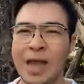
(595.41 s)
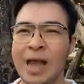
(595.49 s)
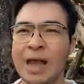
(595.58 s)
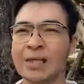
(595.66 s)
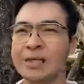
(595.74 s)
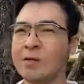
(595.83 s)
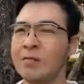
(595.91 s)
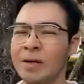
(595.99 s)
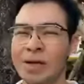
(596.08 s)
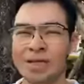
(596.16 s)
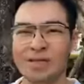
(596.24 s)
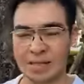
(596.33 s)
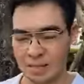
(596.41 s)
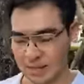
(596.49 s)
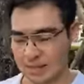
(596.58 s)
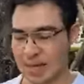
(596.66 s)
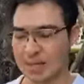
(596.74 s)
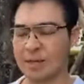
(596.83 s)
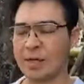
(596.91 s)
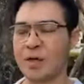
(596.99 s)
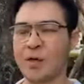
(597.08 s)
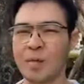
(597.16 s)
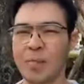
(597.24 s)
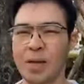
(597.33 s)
as if they sit zazen doing